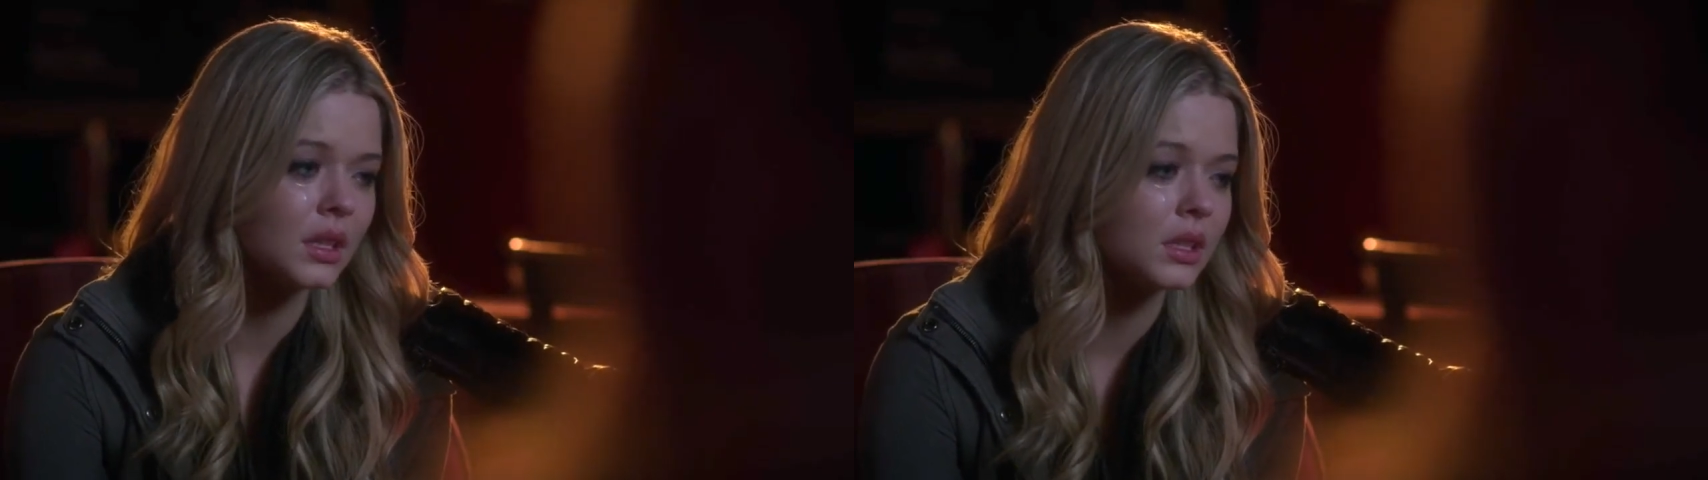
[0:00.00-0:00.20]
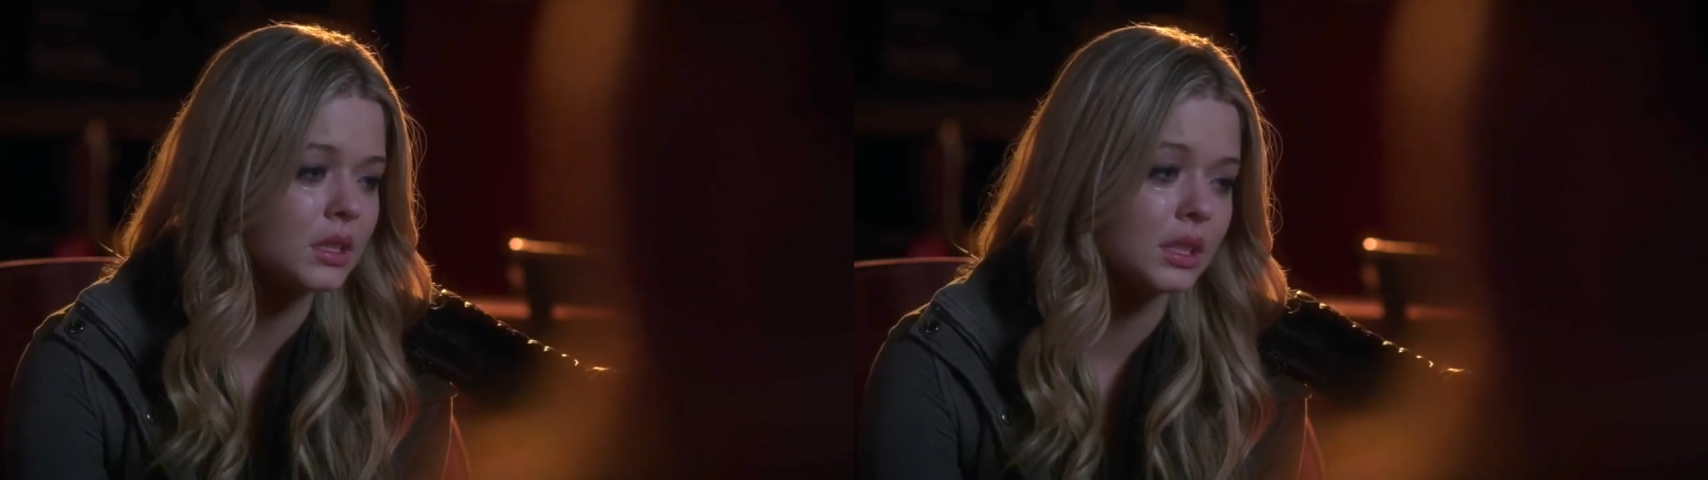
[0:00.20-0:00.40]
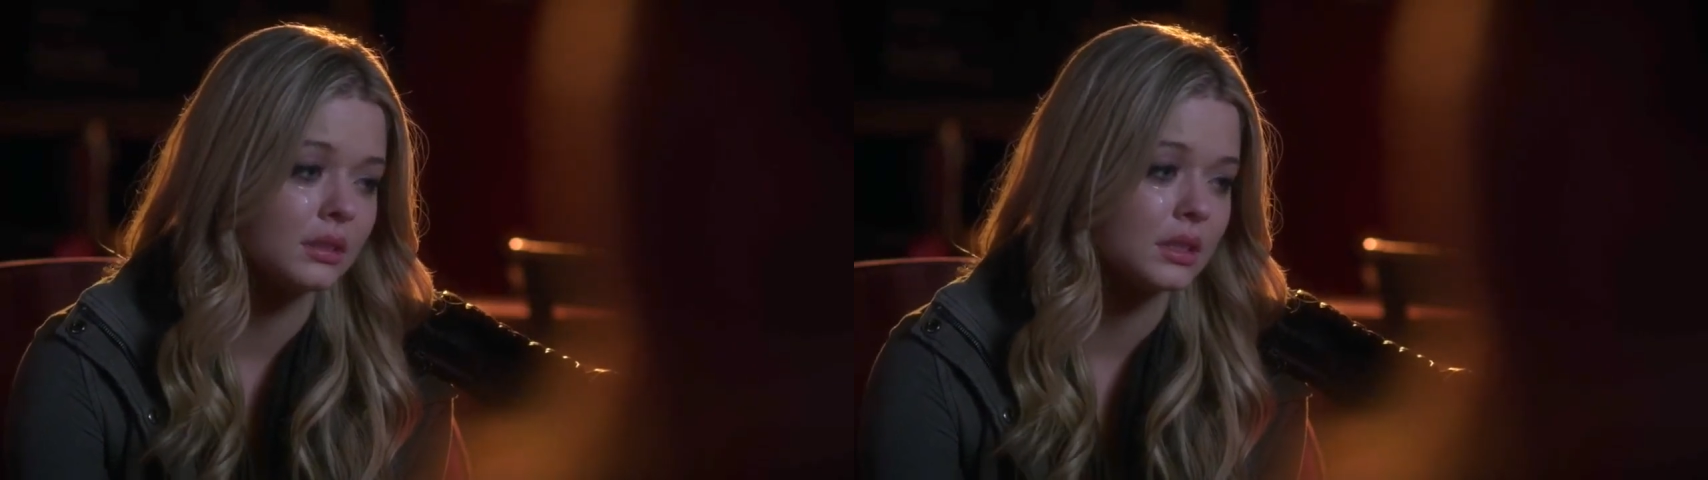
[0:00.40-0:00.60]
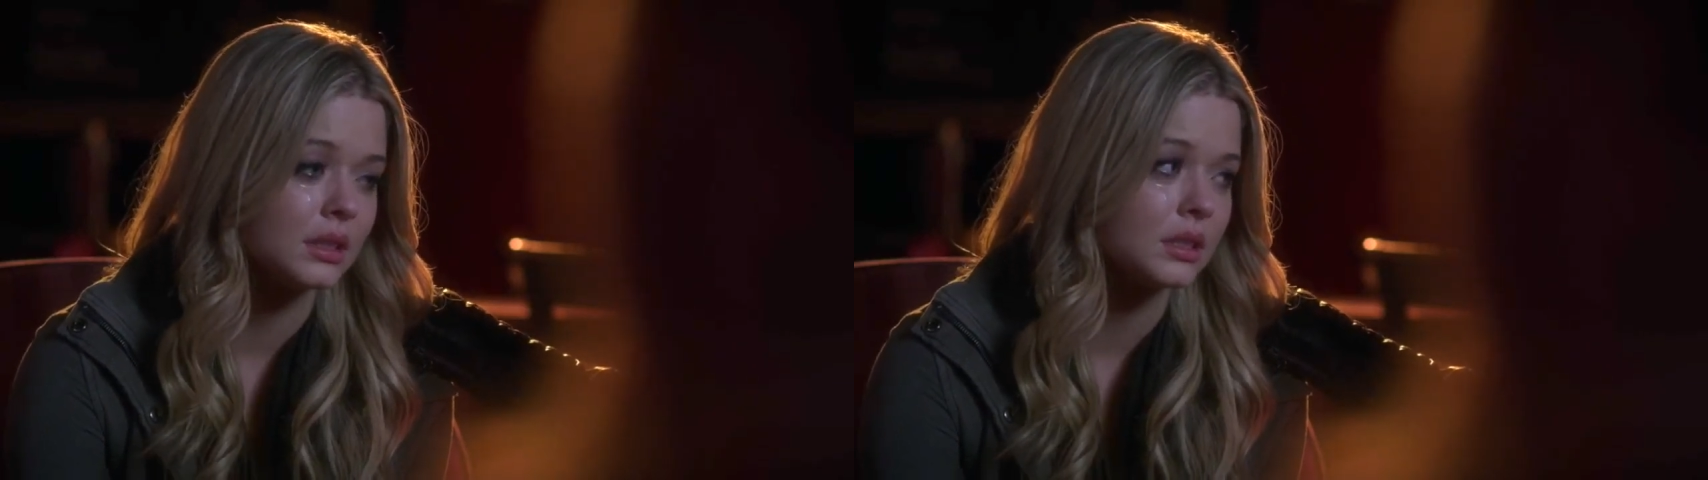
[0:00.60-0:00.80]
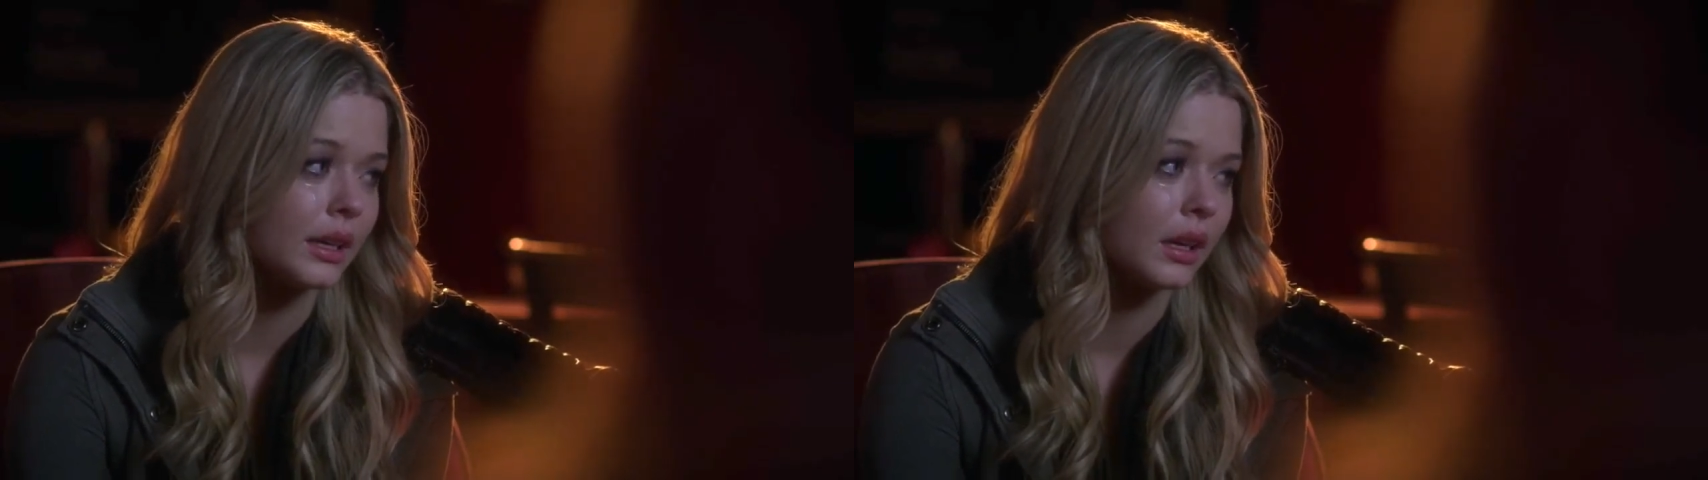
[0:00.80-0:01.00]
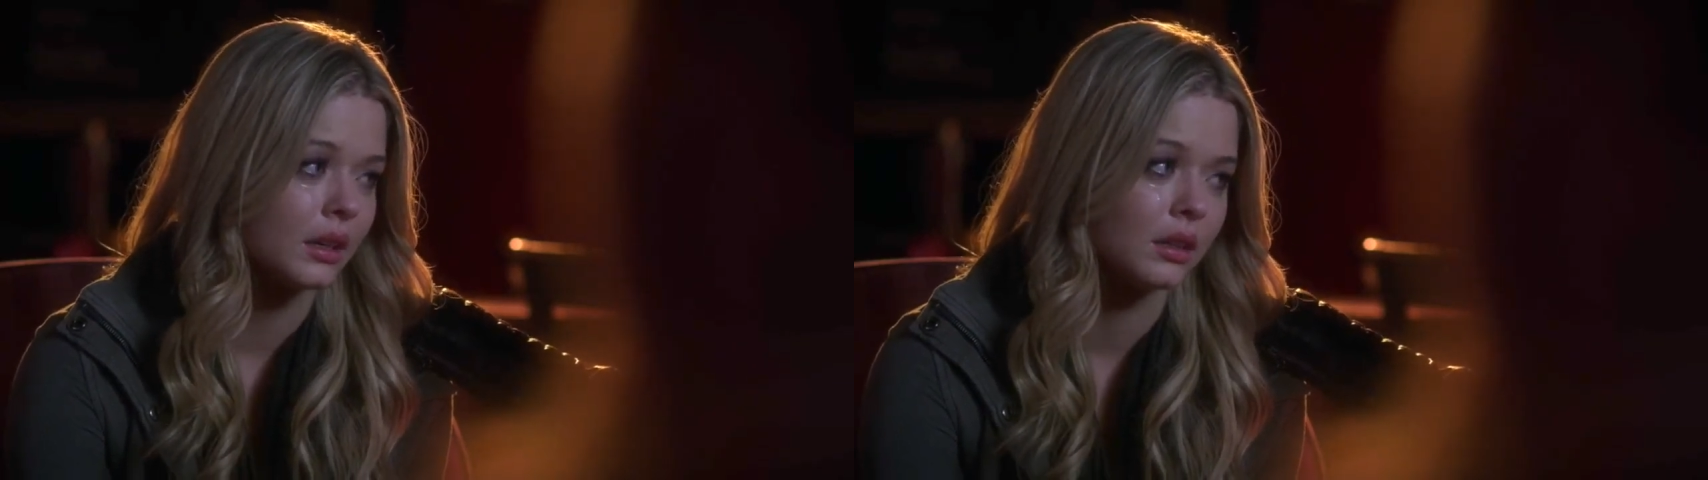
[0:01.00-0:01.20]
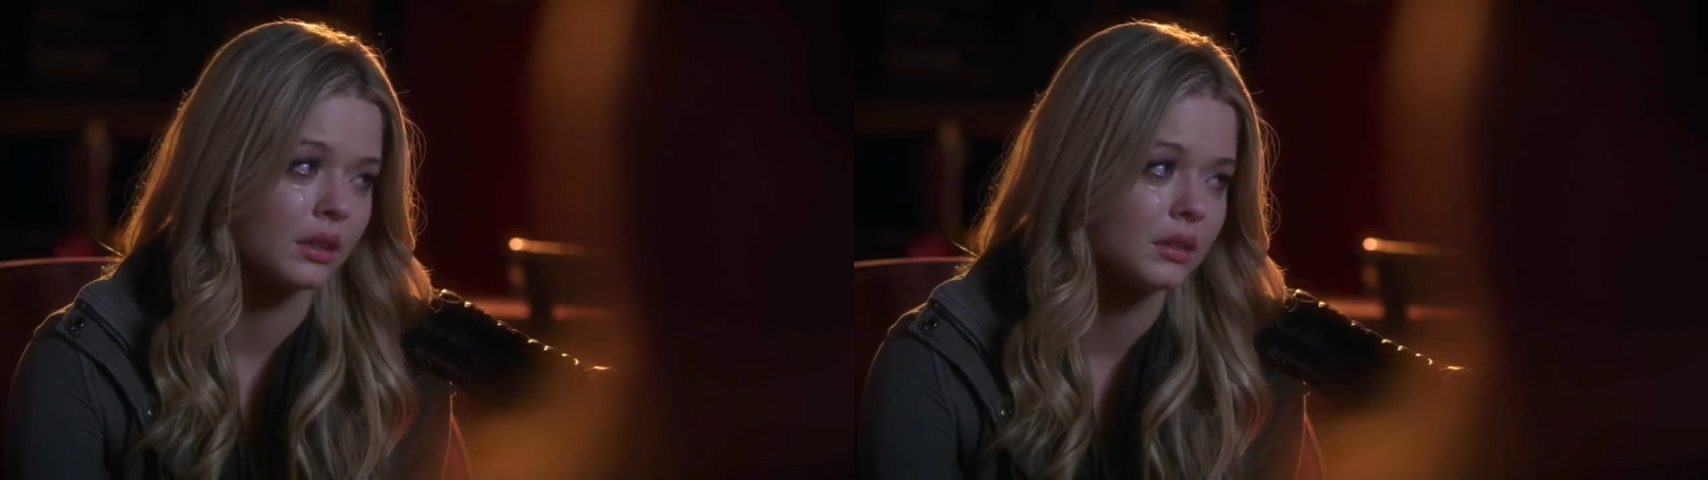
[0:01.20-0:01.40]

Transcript: She was hysterical.